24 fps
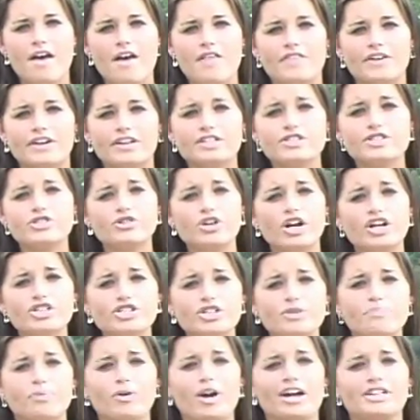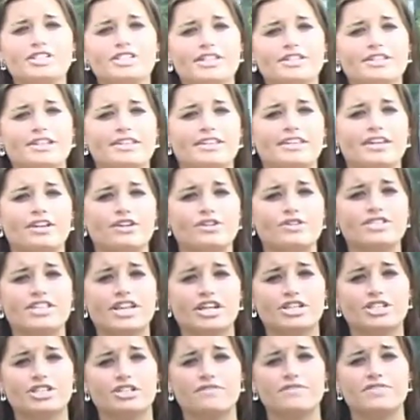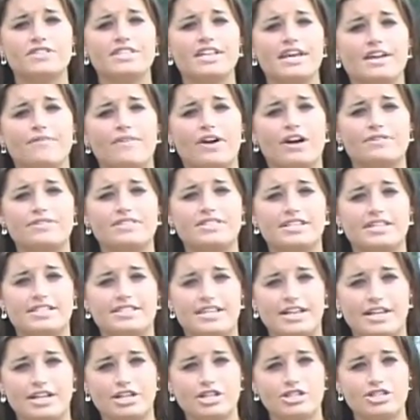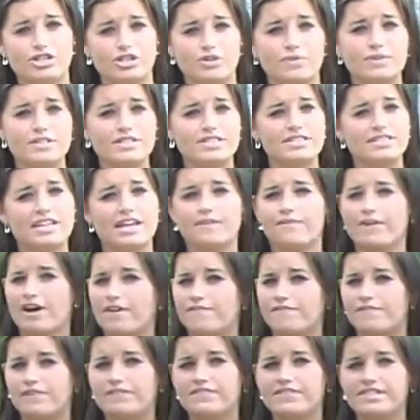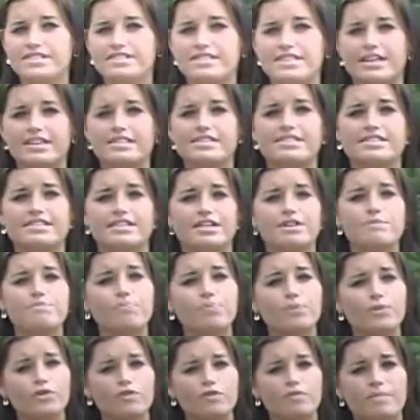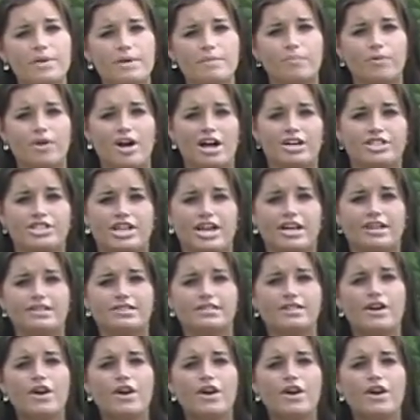The construction project at the intersection of State Route 682 and State Route 56 is an improvement project.